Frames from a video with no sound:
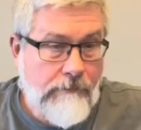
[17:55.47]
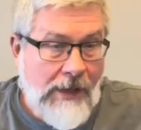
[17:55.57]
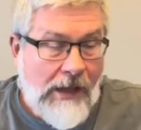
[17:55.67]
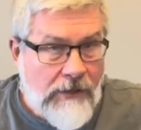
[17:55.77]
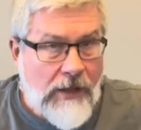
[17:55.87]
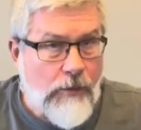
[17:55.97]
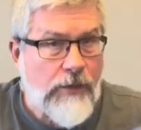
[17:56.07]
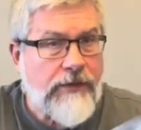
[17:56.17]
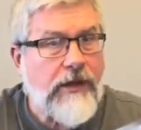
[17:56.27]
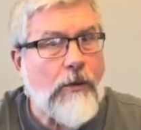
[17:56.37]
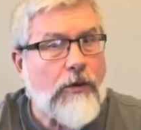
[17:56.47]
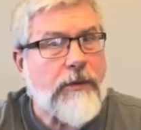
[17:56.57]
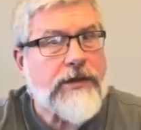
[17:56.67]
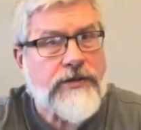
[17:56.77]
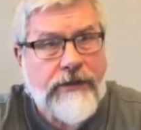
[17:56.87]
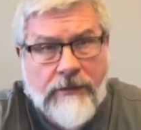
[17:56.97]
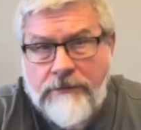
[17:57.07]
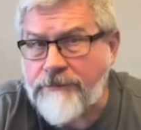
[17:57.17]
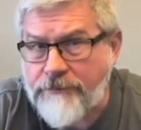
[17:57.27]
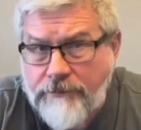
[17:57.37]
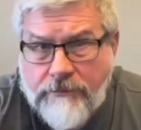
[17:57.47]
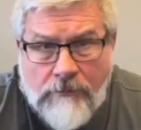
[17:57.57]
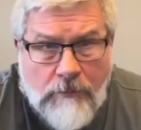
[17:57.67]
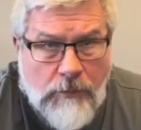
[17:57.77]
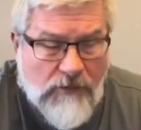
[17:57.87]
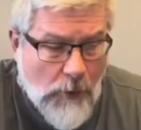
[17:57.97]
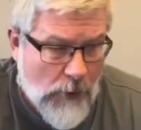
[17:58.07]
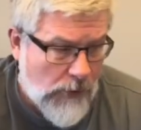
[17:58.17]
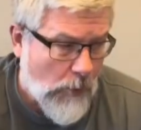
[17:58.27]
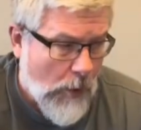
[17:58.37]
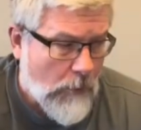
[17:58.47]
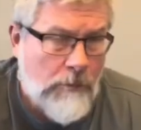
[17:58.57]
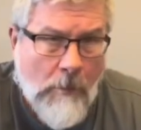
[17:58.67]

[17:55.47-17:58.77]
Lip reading: Now, the one thing I want to mention before I go on